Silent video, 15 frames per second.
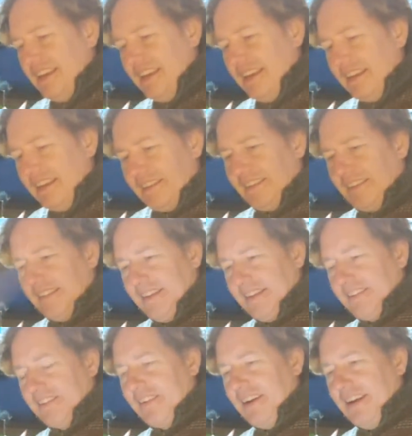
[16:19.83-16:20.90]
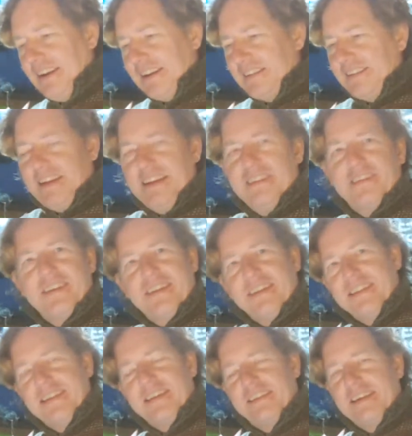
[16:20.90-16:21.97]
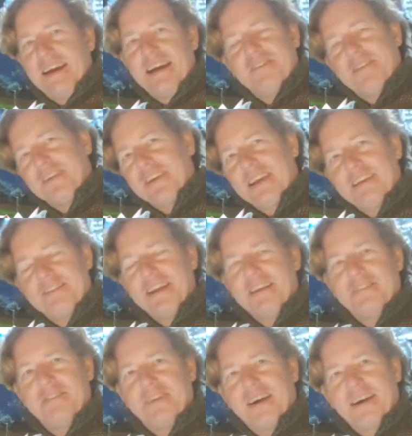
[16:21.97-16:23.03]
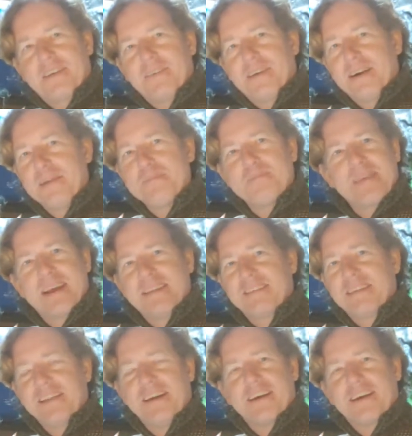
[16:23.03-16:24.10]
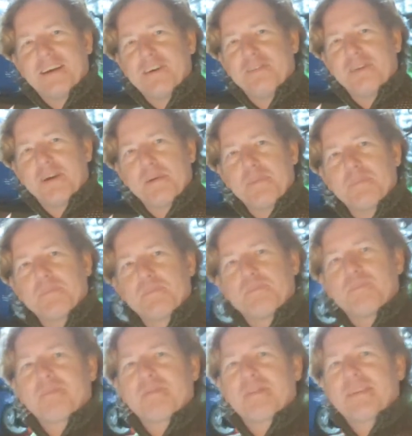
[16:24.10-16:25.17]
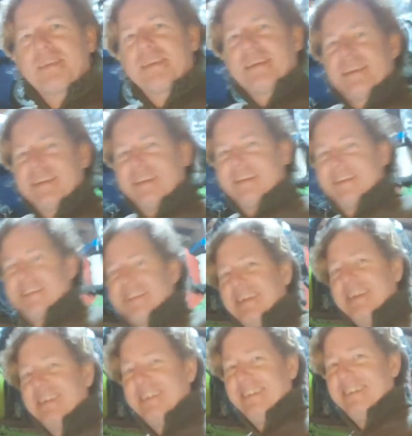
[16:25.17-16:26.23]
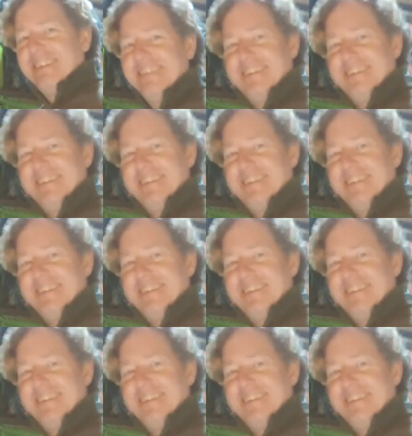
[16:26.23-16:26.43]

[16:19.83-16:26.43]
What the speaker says: It's the sixth great extinction. The time for giving a fuck, well, that's long over. You know?